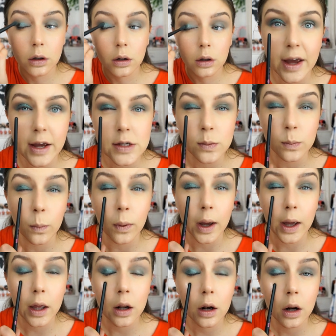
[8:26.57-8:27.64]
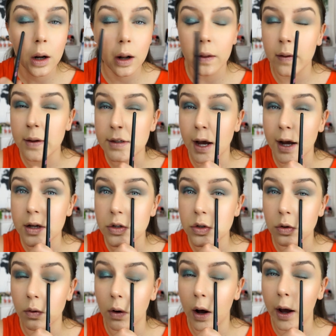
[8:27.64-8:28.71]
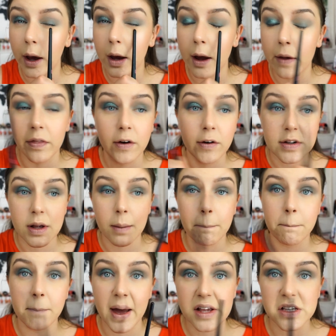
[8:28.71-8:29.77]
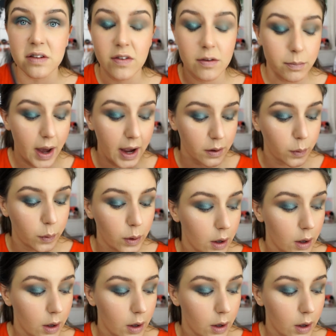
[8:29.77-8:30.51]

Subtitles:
This eye is wet, and this eye is dry, and there is a massive impact.